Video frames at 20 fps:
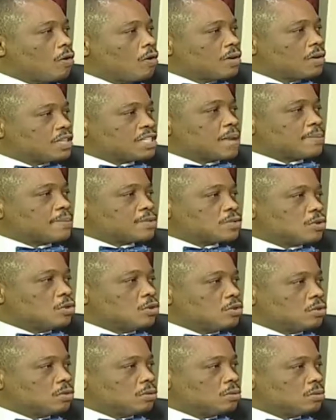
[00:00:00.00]
is
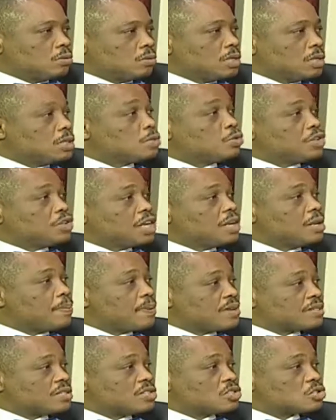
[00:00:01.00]
absurd. It's within the
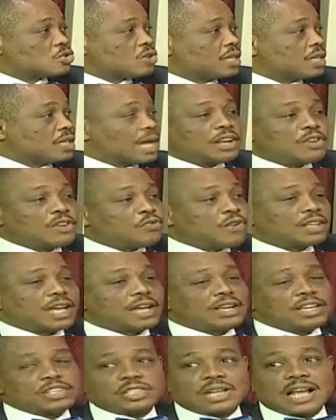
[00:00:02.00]
person's right. And the fact that
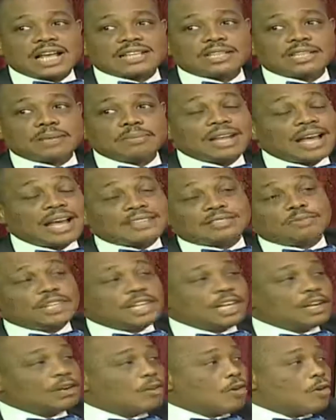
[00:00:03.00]
the National Assembly has
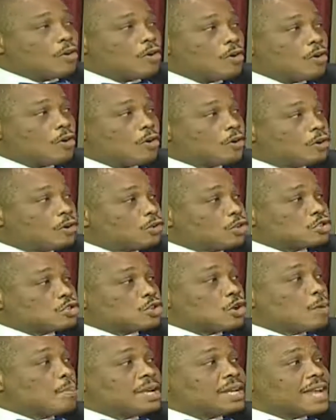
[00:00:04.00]
made a law does
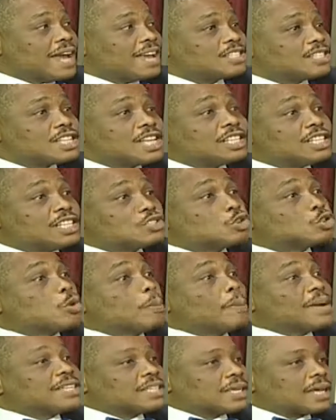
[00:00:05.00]
not mean that it is
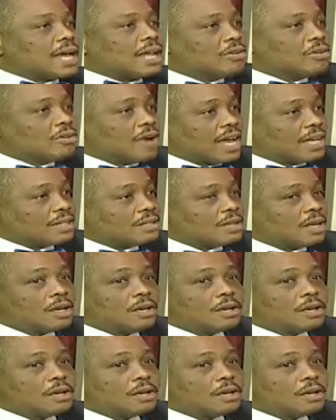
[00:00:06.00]
automatically right.